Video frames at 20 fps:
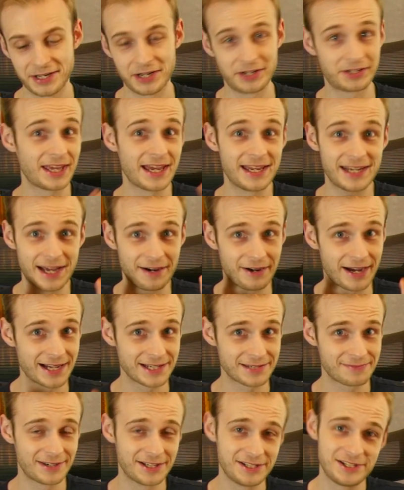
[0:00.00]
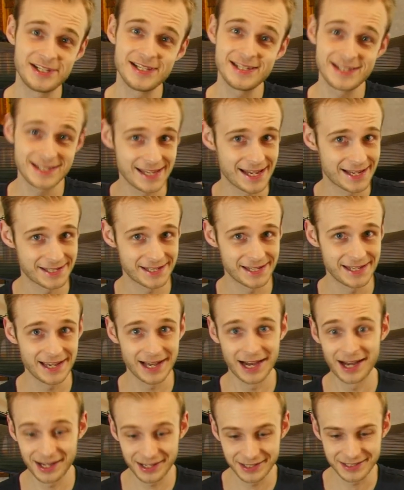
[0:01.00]
Okay, now, as my GCSE
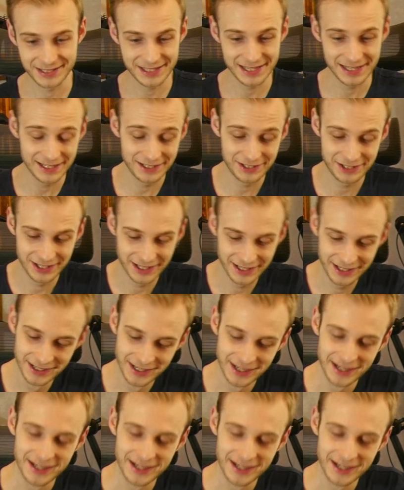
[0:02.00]
art teacher